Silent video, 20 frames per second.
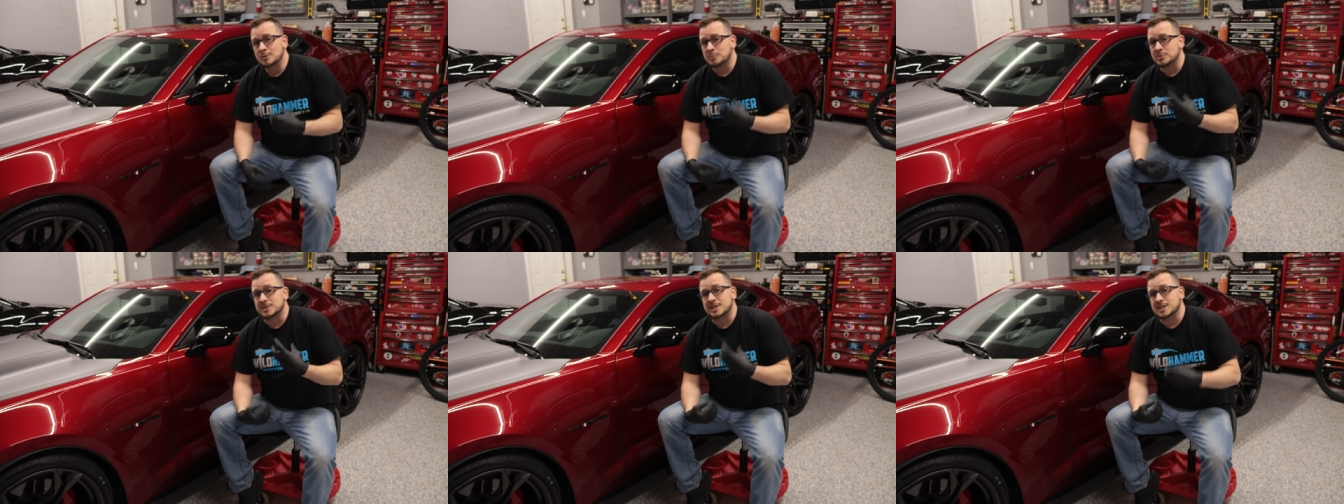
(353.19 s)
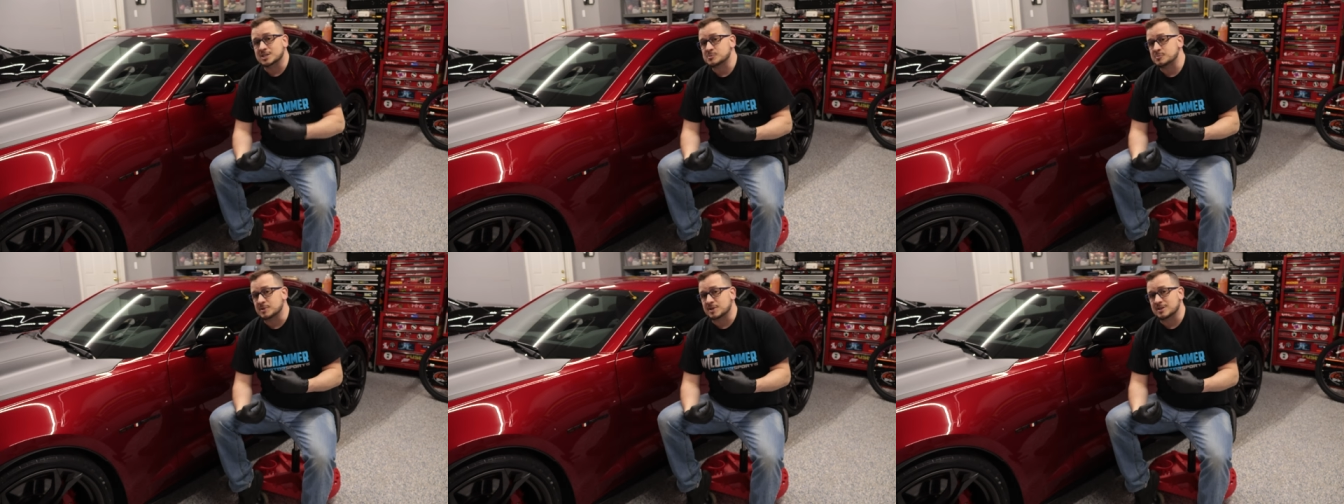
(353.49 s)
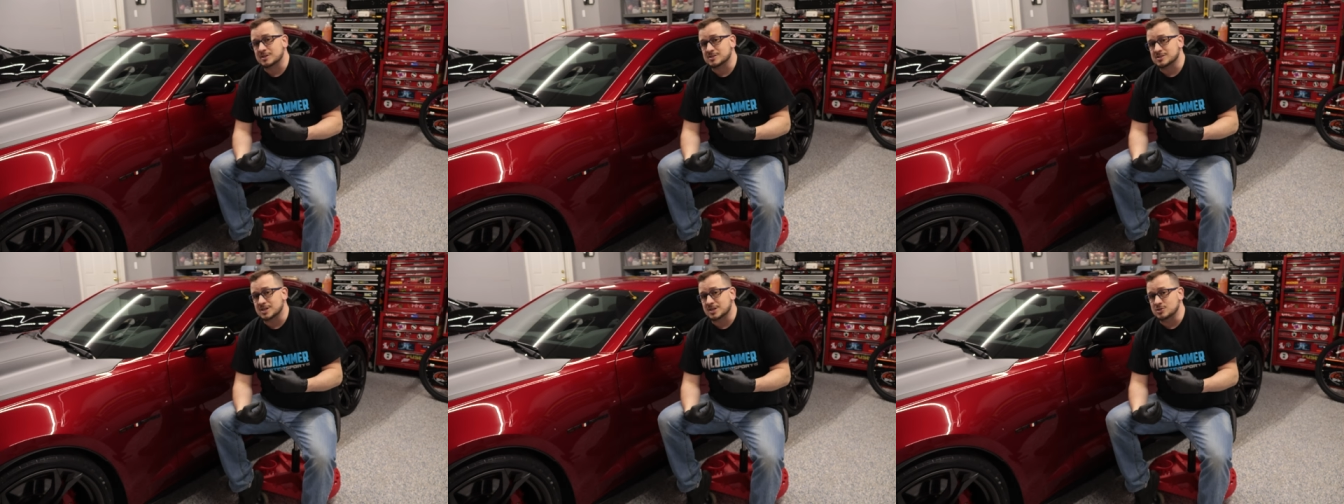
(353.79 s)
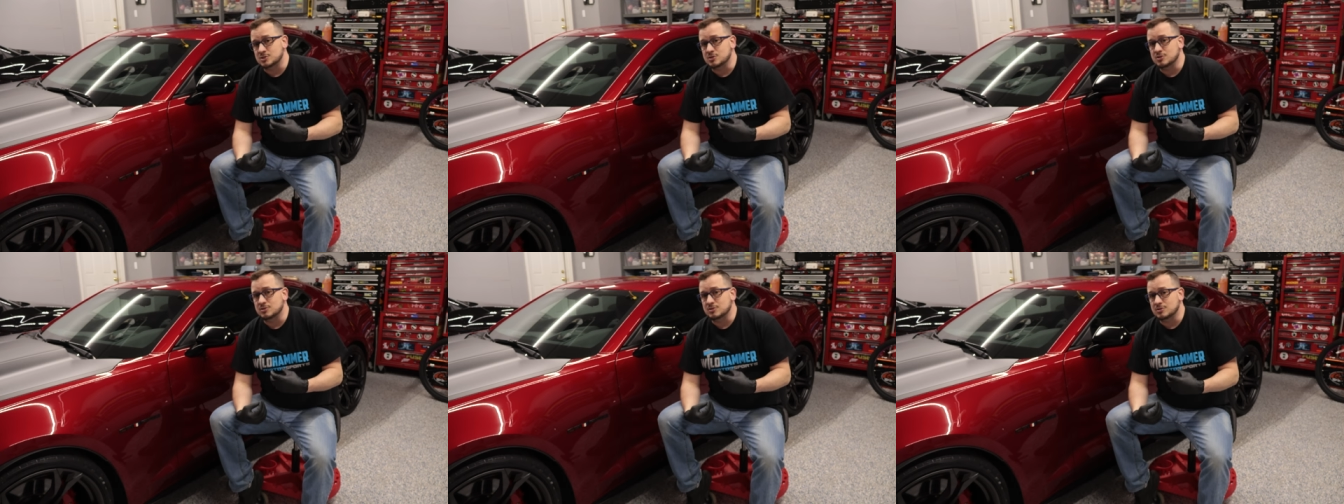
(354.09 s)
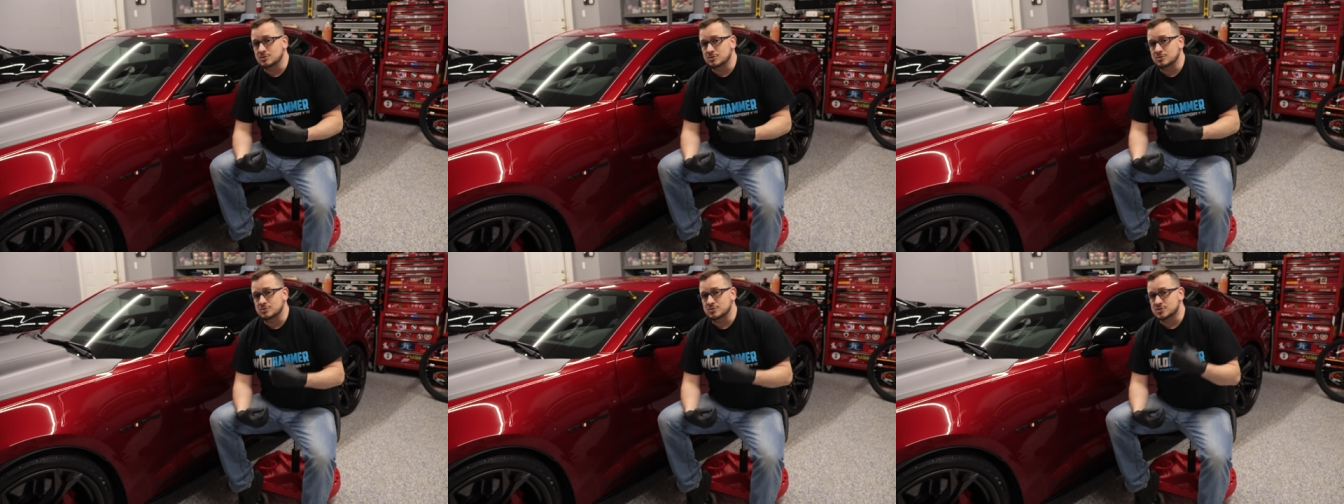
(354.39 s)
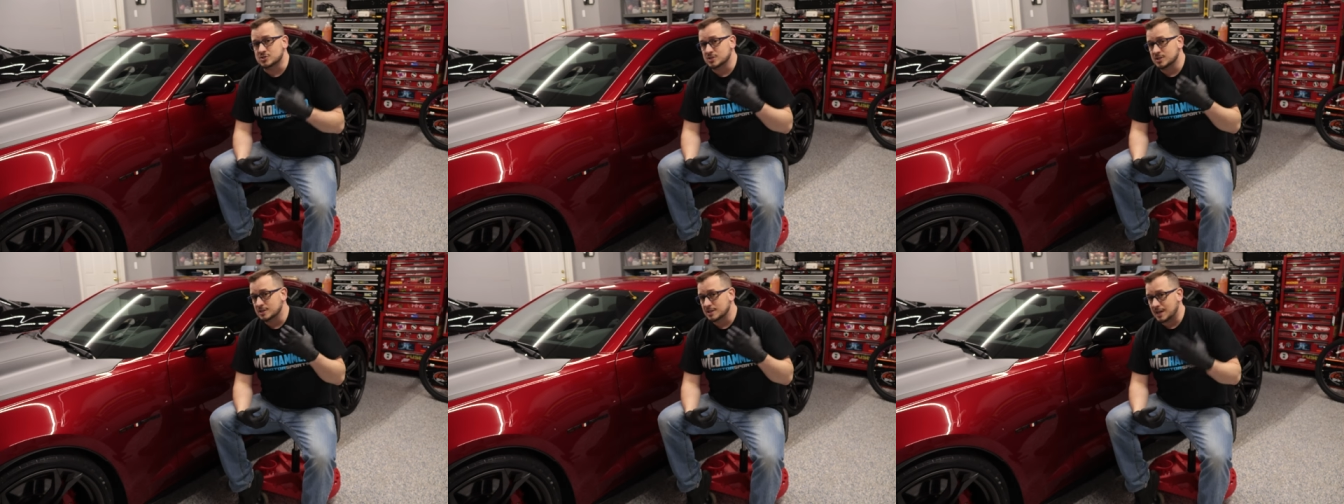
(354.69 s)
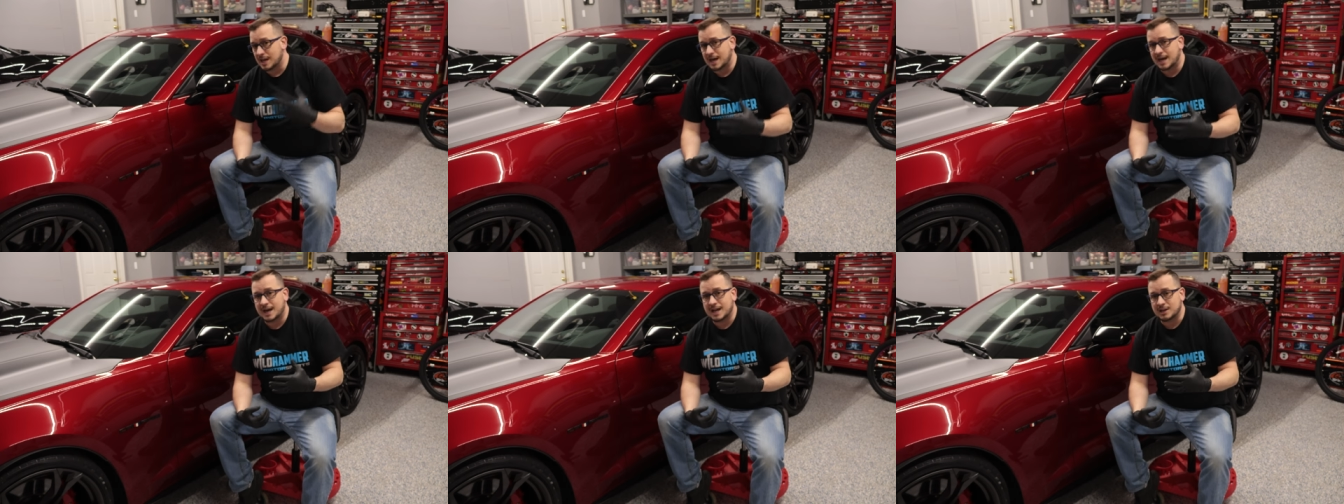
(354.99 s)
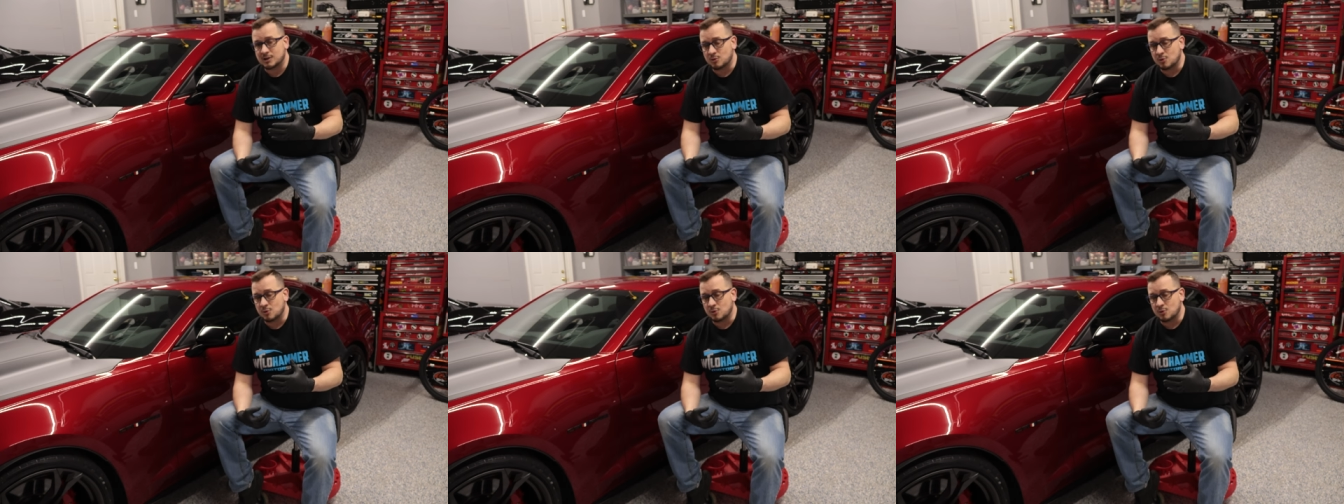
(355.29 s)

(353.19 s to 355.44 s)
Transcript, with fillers: but that's because I do use high